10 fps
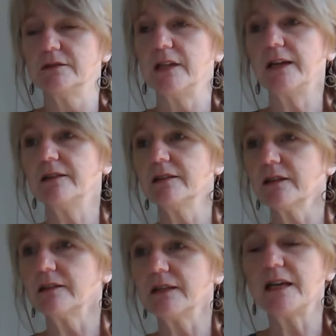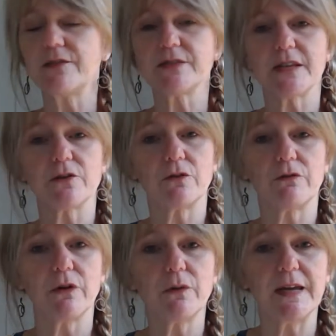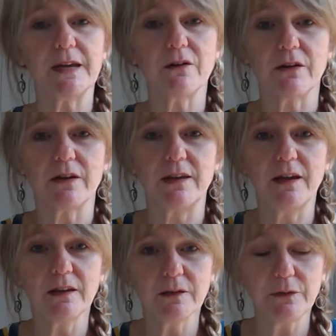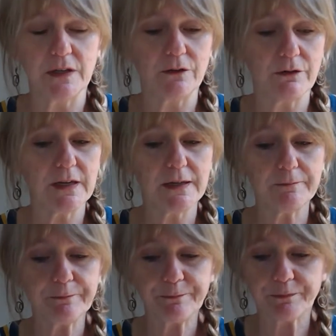light little leaves that are growing are yellow and green.